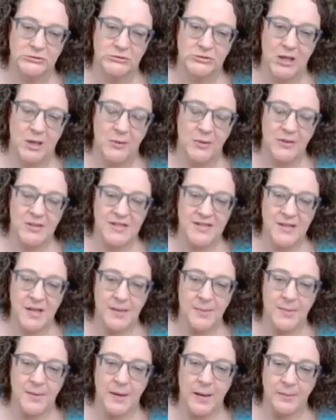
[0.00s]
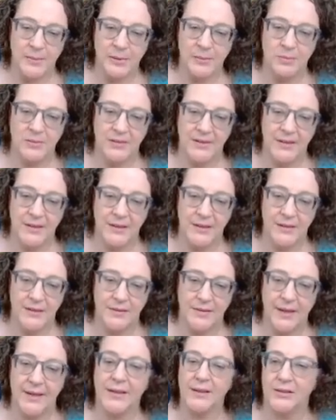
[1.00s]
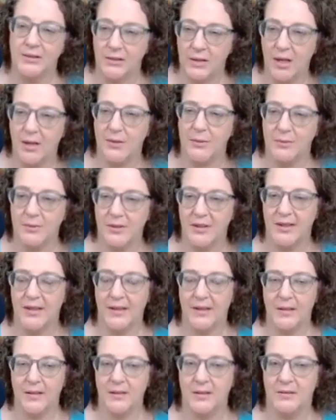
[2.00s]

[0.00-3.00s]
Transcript: I would say probably like alone, like,